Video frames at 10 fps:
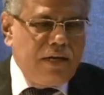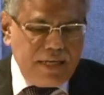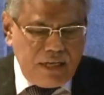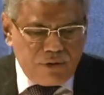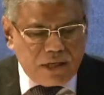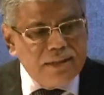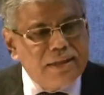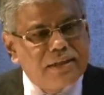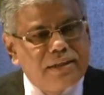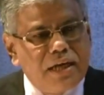Really you can
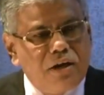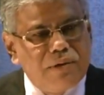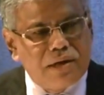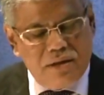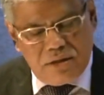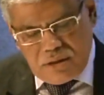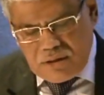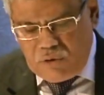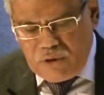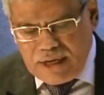think of it.
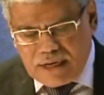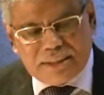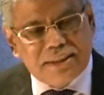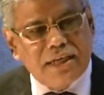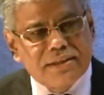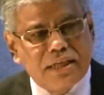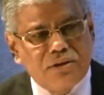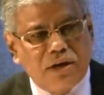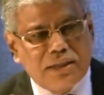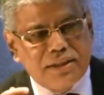Okay, kacha rasta hai
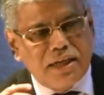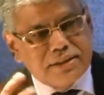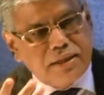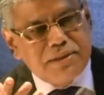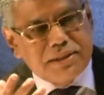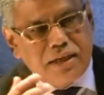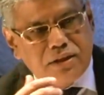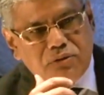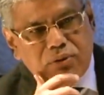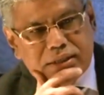to kacha rasta mein
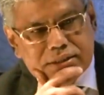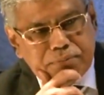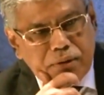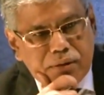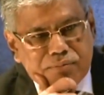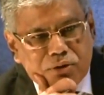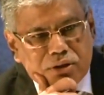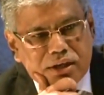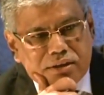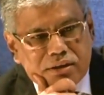chalne do. What is the problem for
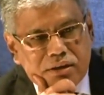that?